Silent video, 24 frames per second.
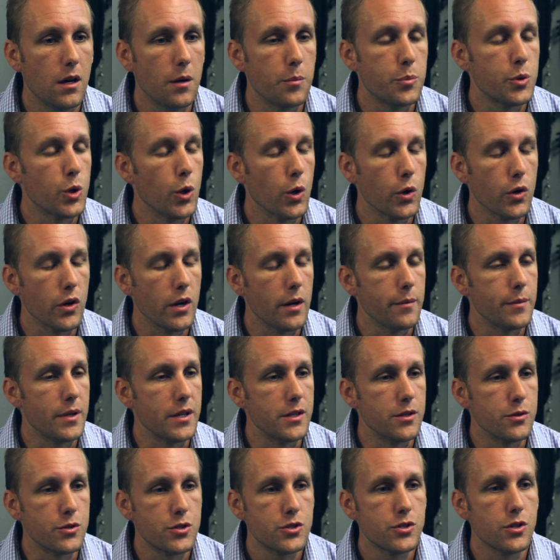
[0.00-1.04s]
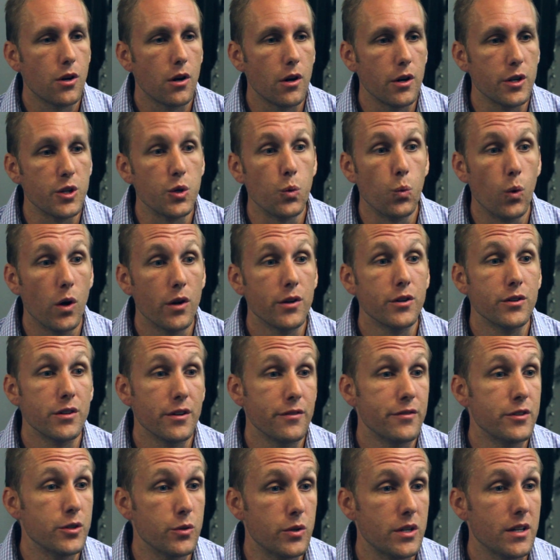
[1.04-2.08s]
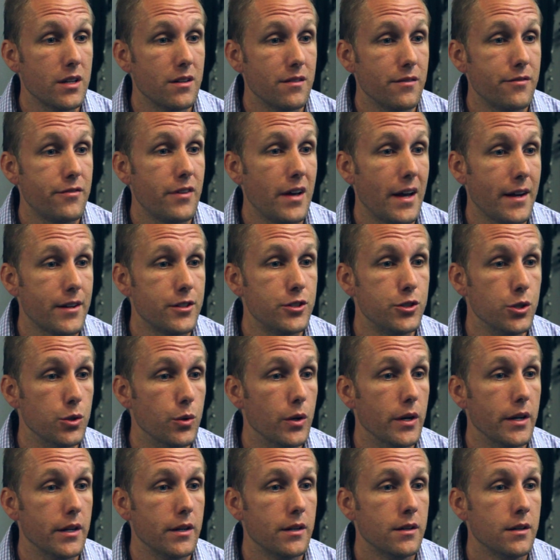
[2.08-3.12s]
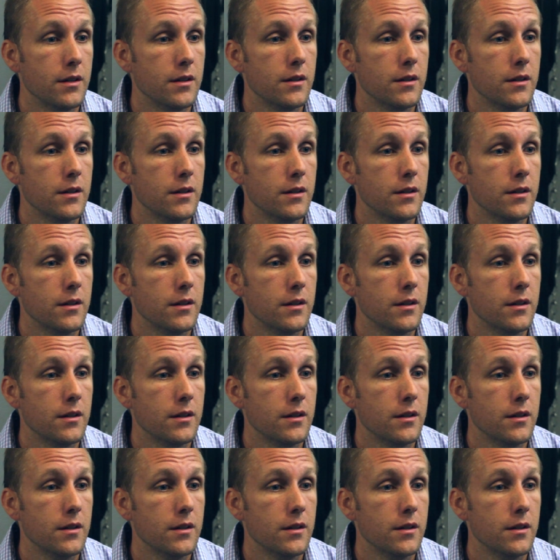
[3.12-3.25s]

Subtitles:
program that you start, you wonder if you can in fact do it.